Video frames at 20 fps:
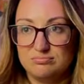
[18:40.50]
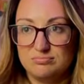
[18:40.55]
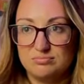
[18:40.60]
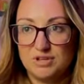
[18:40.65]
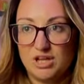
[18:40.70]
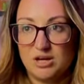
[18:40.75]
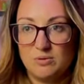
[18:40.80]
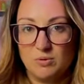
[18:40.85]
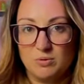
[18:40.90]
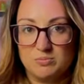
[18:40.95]

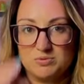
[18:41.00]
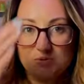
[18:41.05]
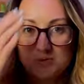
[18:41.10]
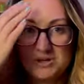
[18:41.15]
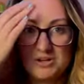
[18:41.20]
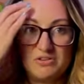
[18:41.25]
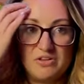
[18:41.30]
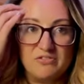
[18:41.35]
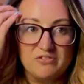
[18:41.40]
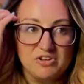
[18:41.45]
anywhere between
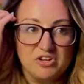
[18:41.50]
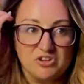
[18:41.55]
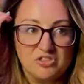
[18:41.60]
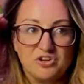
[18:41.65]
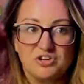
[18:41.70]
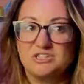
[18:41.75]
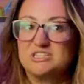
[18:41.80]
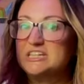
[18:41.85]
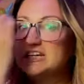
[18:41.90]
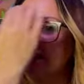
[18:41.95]
11 to
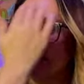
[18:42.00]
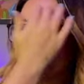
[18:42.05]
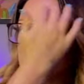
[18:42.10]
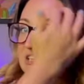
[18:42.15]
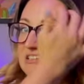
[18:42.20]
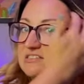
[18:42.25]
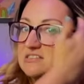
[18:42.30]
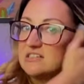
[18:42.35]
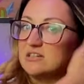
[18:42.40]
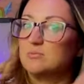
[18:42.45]
13
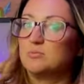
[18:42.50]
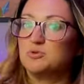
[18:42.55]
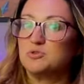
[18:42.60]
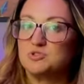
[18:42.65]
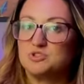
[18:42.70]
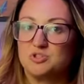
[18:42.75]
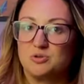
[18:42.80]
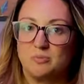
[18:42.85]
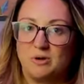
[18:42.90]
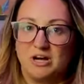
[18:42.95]
hits in a
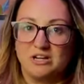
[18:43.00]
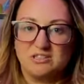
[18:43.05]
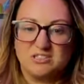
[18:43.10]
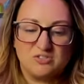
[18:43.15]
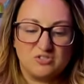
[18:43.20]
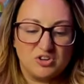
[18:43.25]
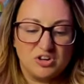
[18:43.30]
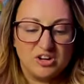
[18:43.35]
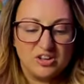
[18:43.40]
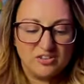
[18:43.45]
booster box
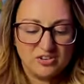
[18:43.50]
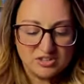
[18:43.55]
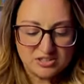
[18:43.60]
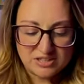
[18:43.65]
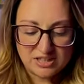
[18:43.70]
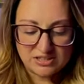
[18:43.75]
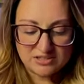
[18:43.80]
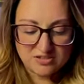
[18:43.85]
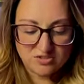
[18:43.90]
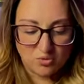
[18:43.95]
for other sets,